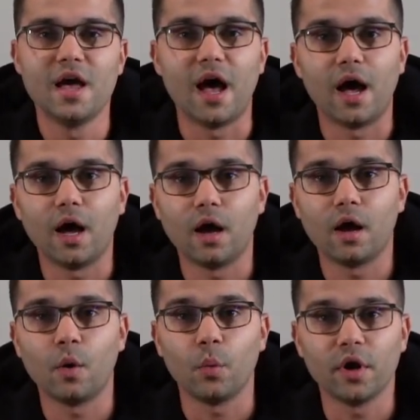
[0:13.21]

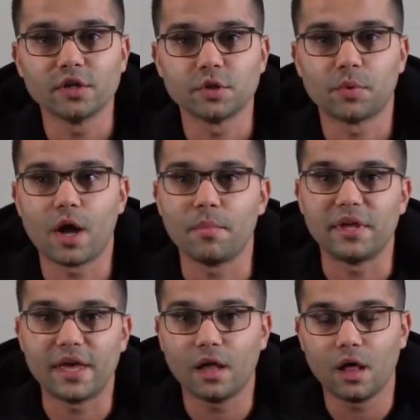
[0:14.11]
We also brought
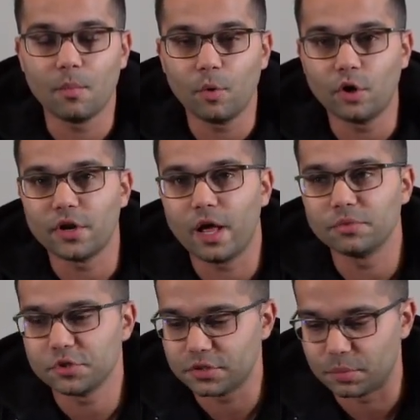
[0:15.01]
Miguel on board to help
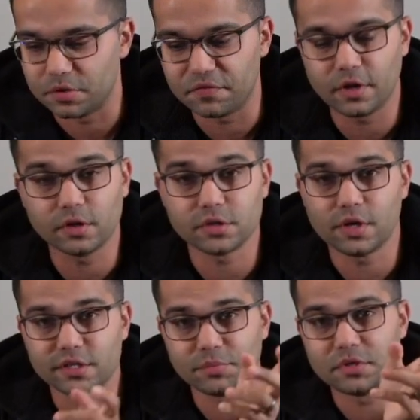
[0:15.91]
shoot some of the videos that
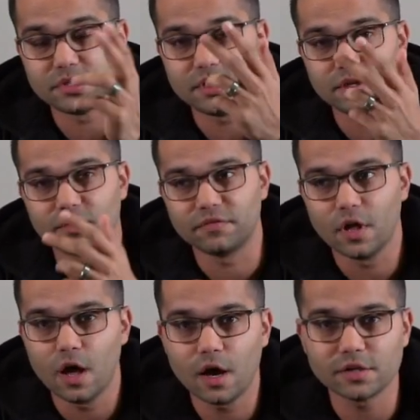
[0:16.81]
you guys have been seeing in the
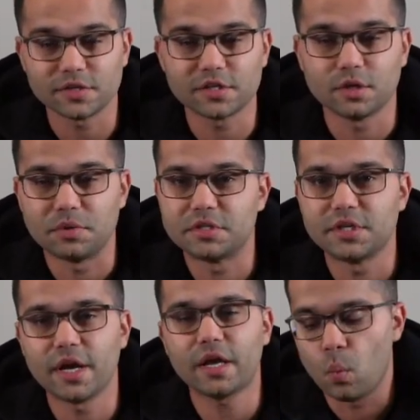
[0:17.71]
vlogs. So that's gonna be
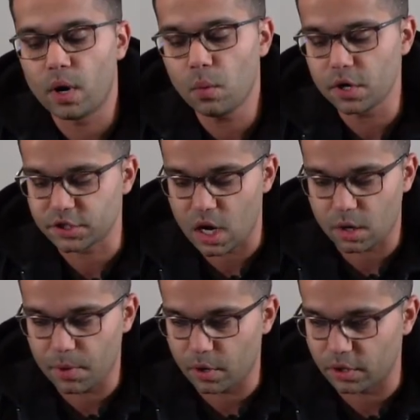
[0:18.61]
sick. What I want to talk
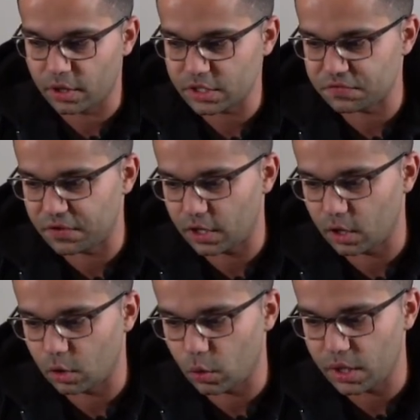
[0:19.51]
about in this
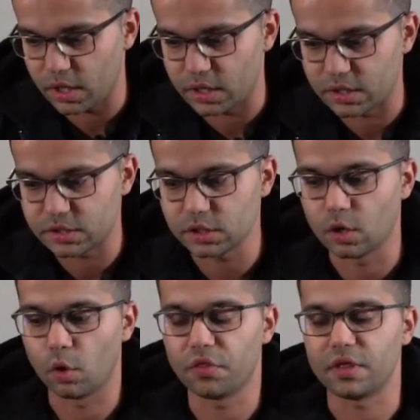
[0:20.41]
video is,
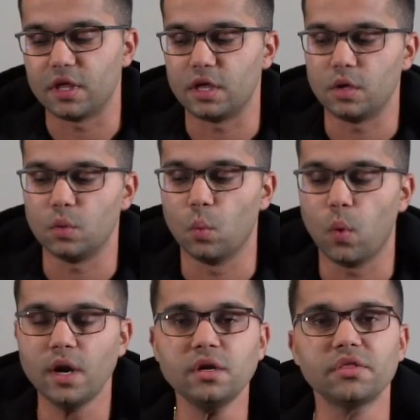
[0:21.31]
the
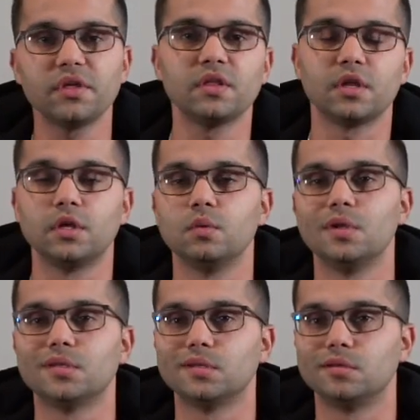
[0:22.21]
one thing that you
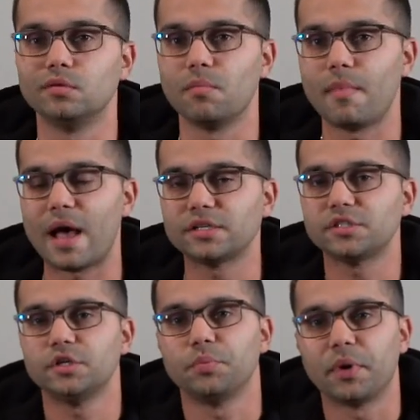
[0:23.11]
need to do to
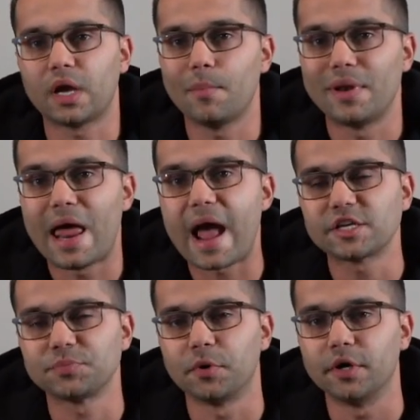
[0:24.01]
master to become an
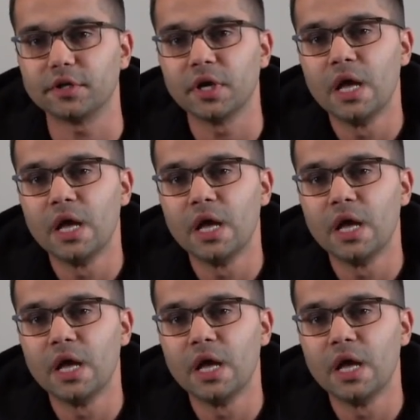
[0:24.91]
expert